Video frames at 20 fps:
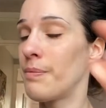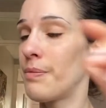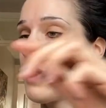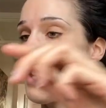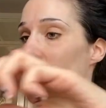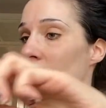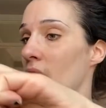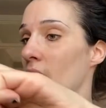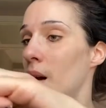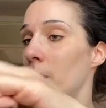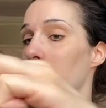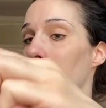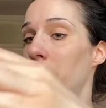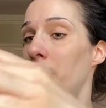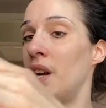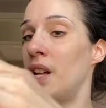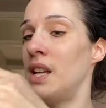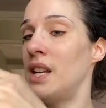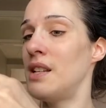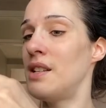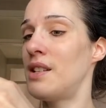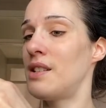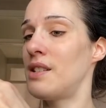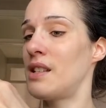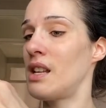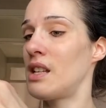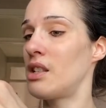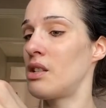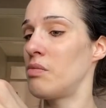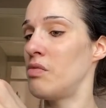But I need to
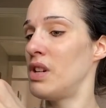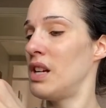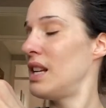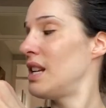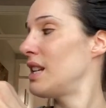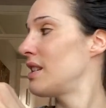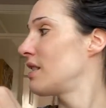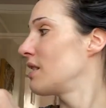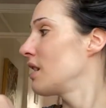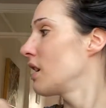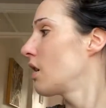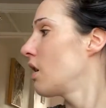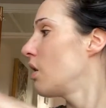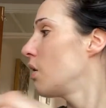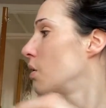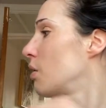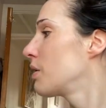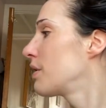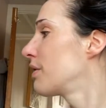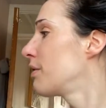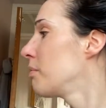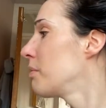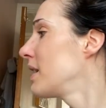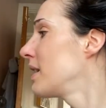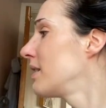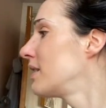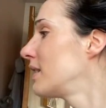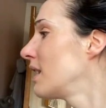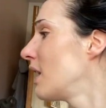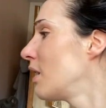set some realistic goals for
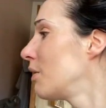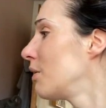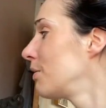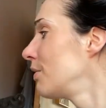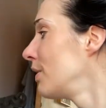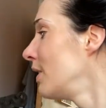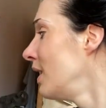myself.